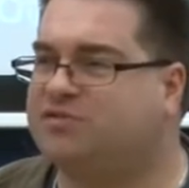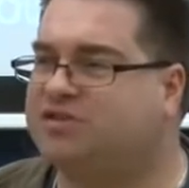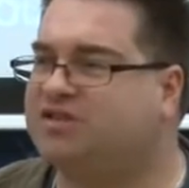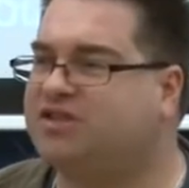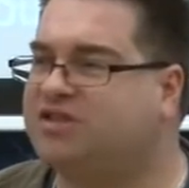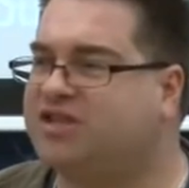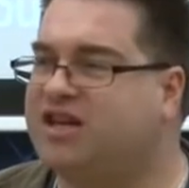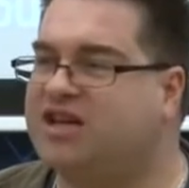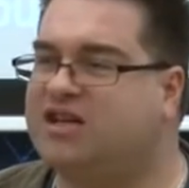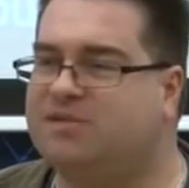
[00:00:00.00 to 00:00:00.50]

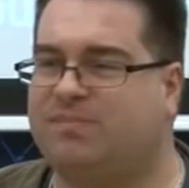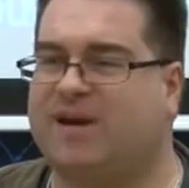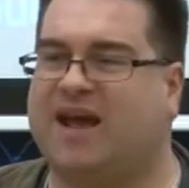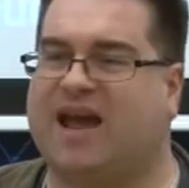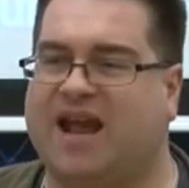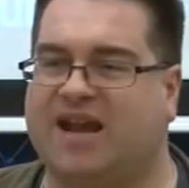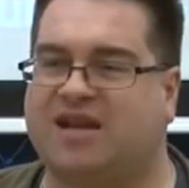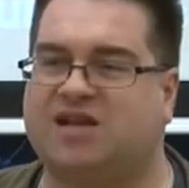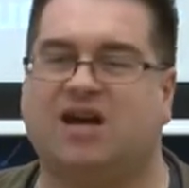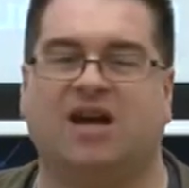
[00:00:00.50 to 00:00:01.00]

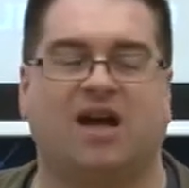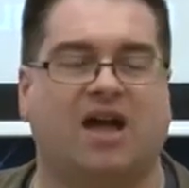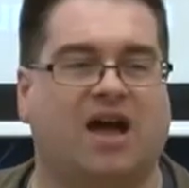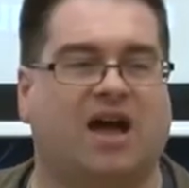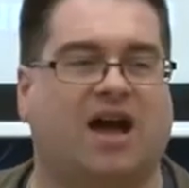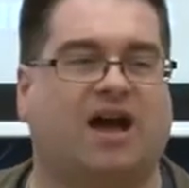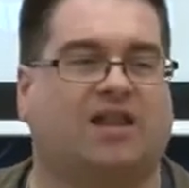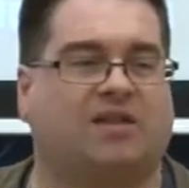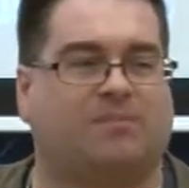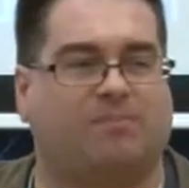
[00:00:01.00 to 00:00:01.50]
seedbed
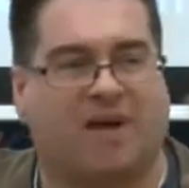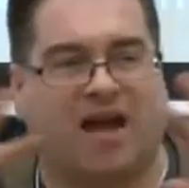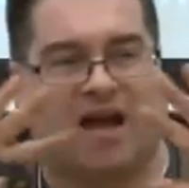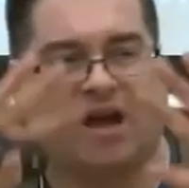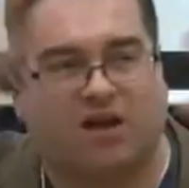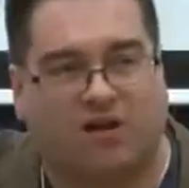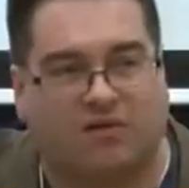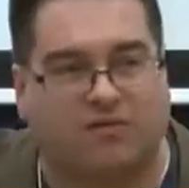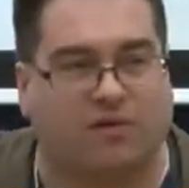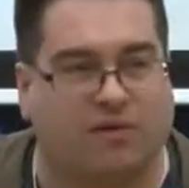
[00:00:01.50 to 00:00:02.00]
at the
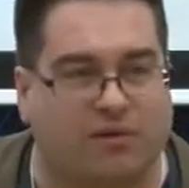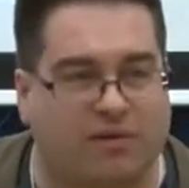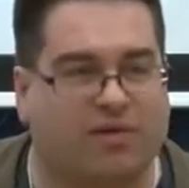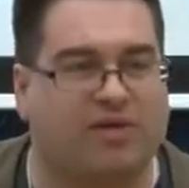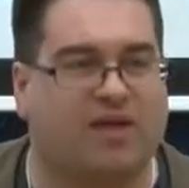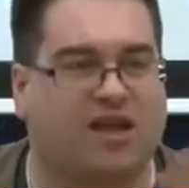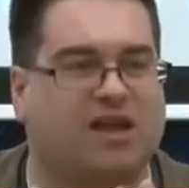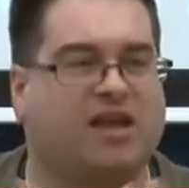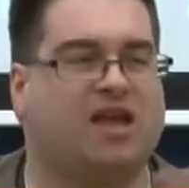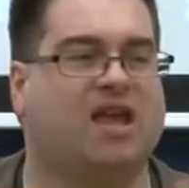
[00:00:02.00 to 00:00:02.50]
back of your
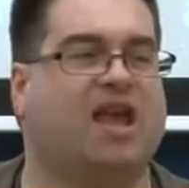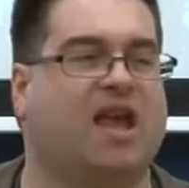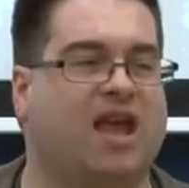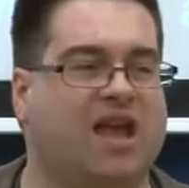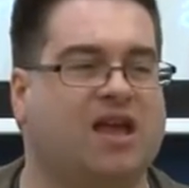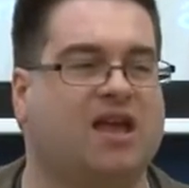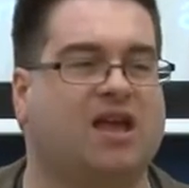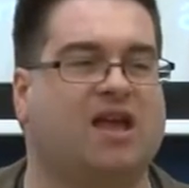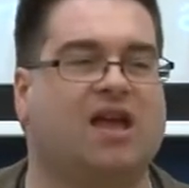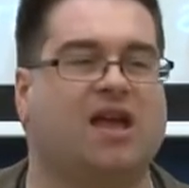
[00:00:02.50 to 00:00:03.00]

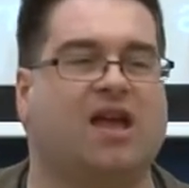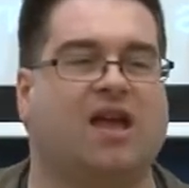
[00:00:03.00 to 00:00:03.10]
thinking